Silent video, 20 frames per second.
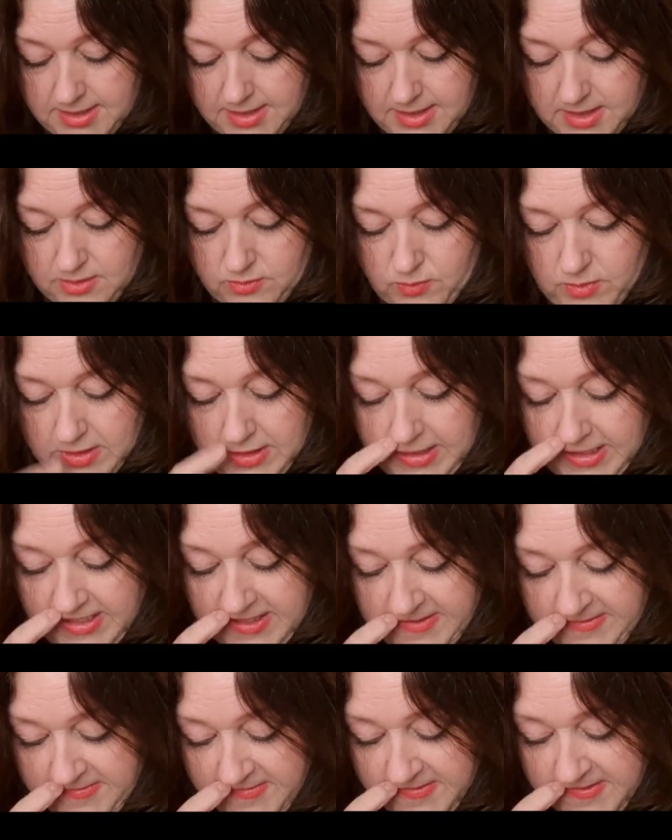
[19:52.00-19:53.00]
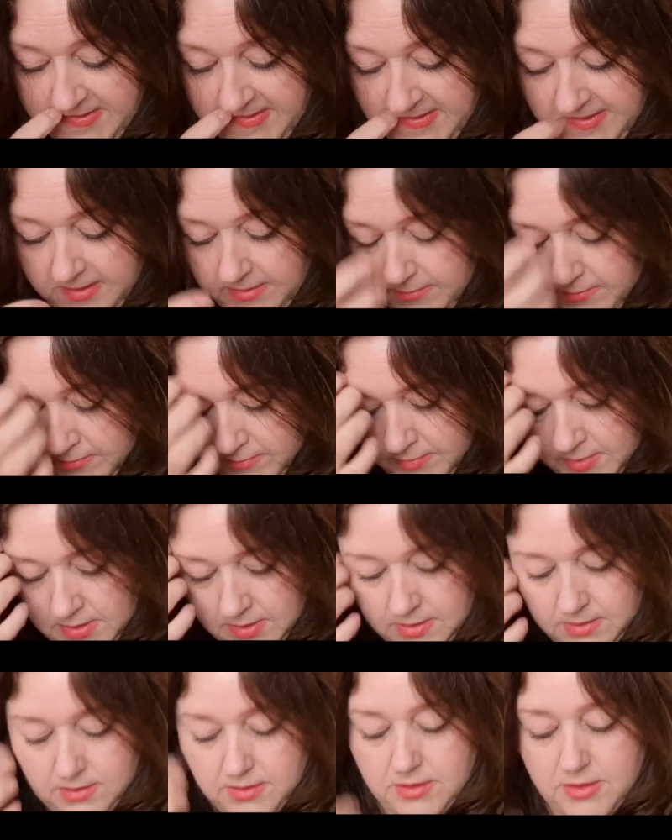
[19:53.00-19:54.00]
Then we have
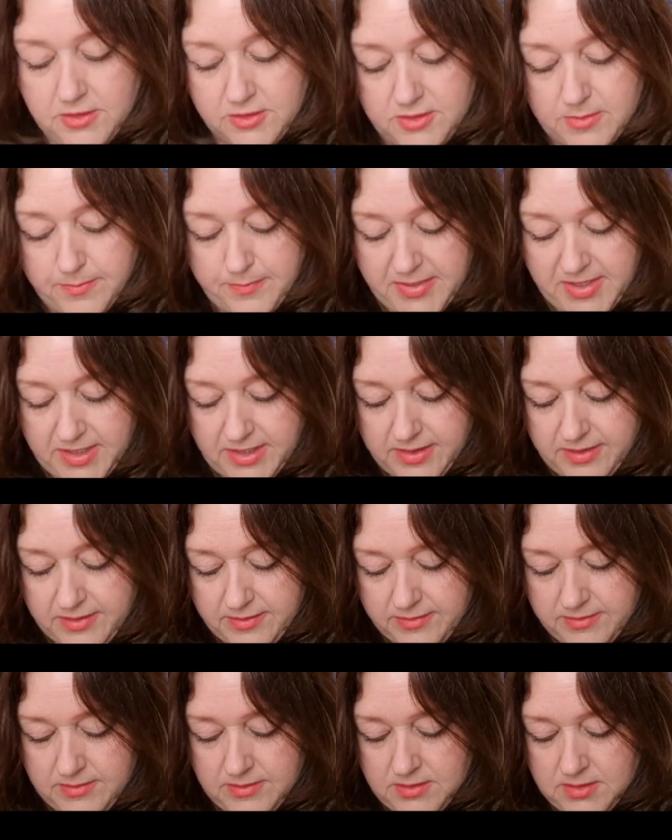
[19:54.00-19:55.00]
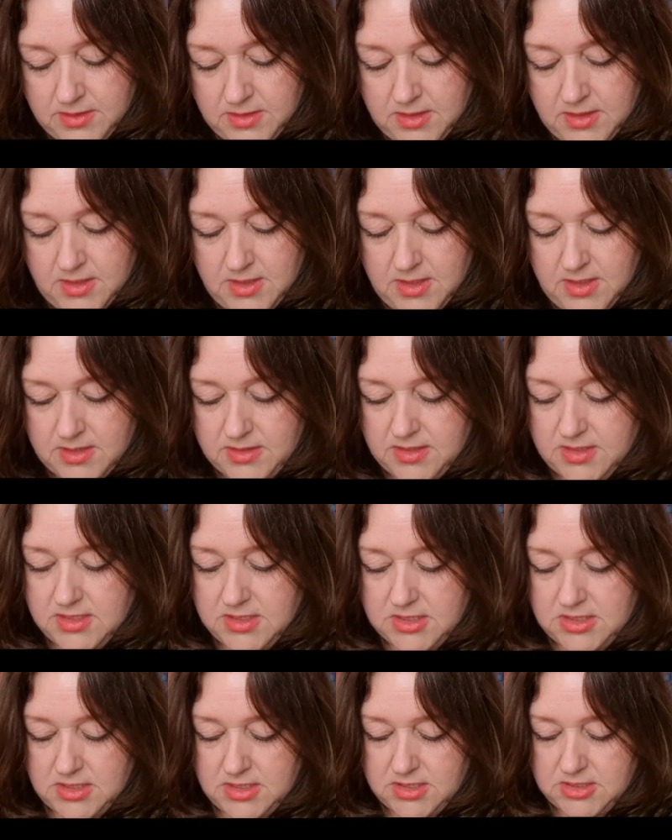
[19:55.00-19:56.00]
another pair.
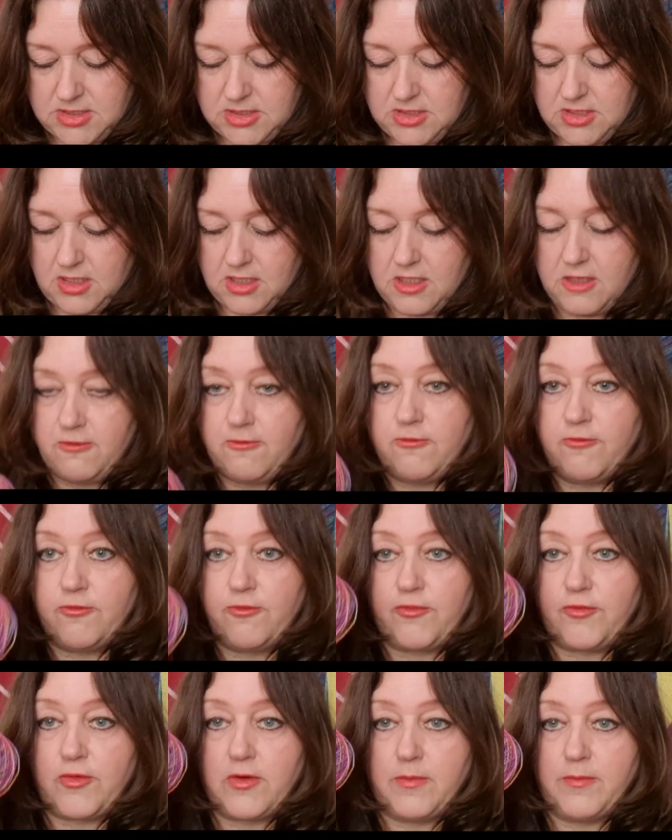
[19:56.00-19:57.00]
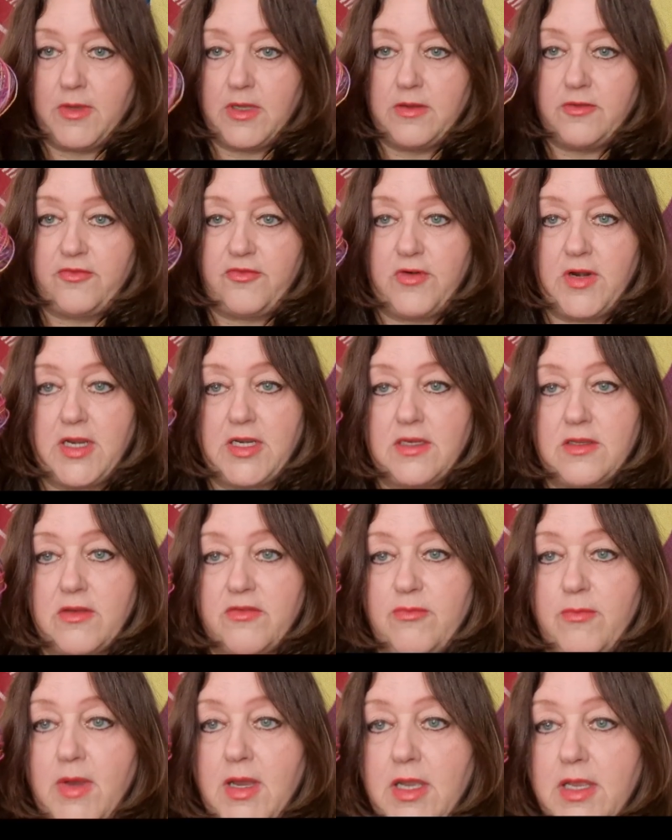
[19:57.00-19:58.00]
This is yarn from a friend
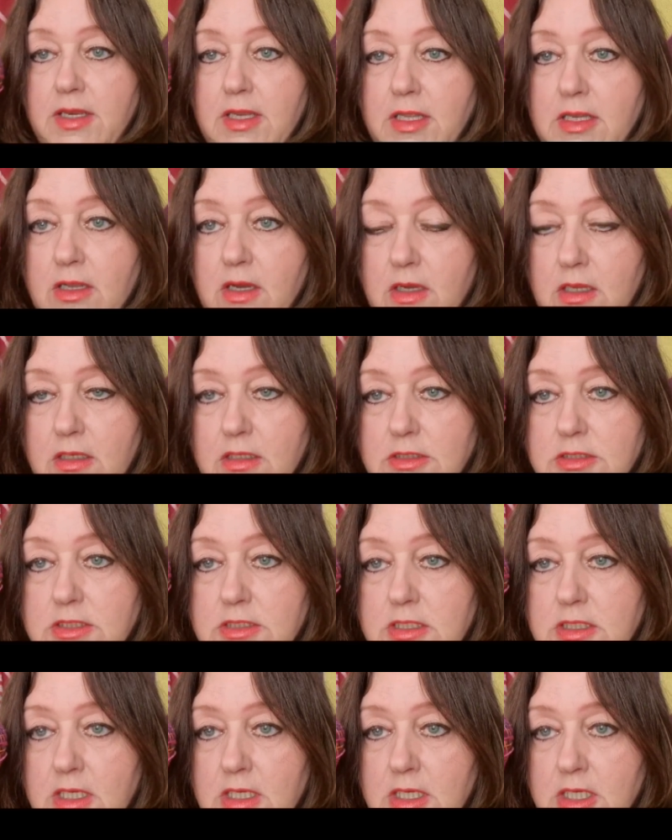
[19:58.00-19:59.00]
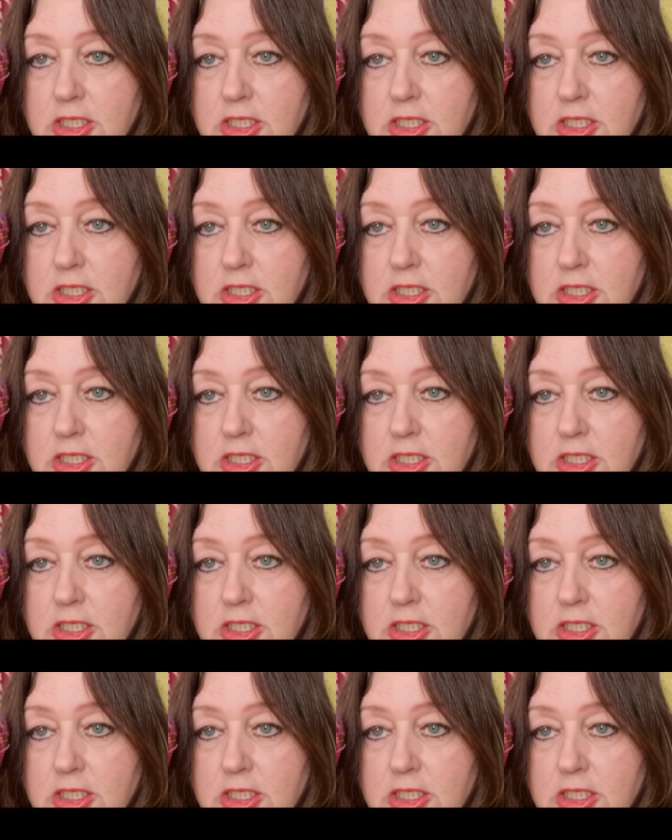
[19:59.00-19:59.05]
of mine in Holland.